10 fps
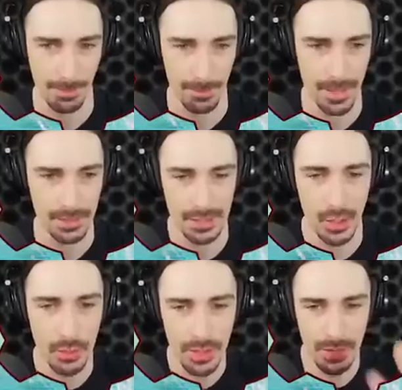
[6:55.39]
Like, they
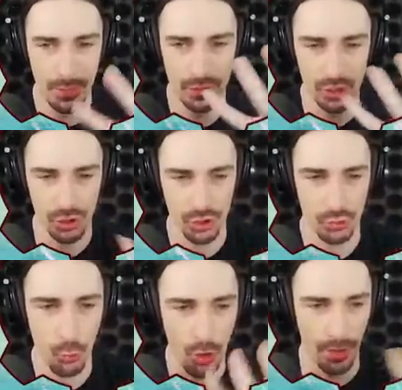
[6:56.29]
don't even
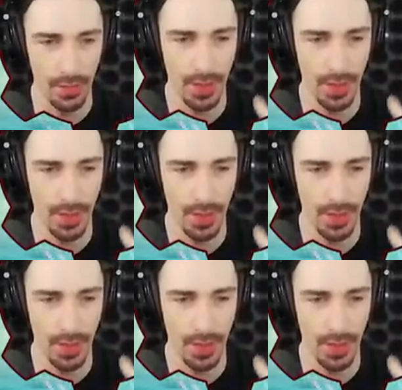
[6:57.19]
destroy.